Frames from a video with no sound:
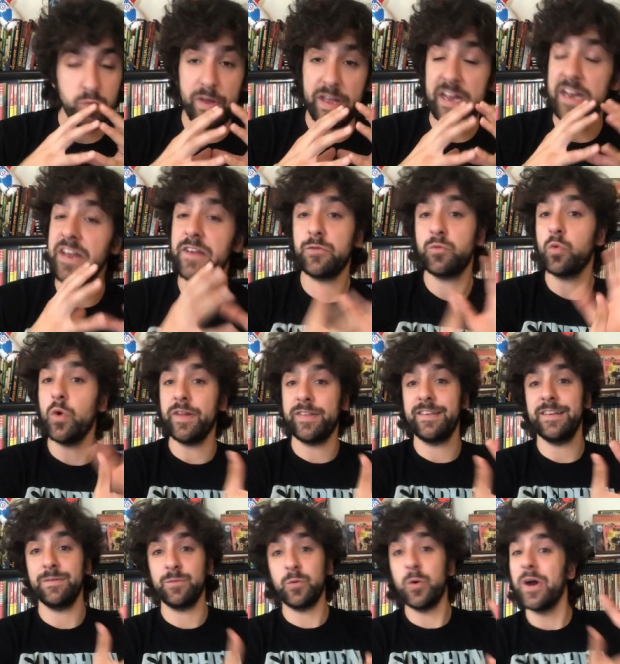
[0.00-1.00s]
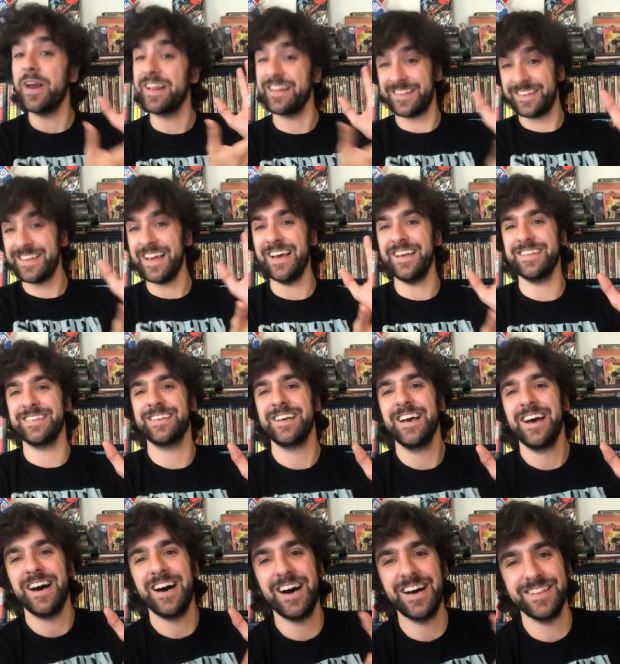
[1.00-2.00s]
it is what what it says
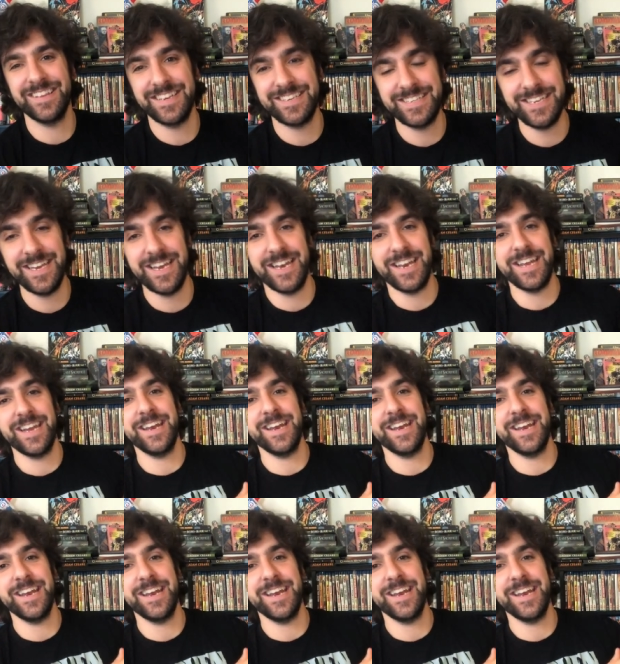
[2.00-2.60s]
on the tin.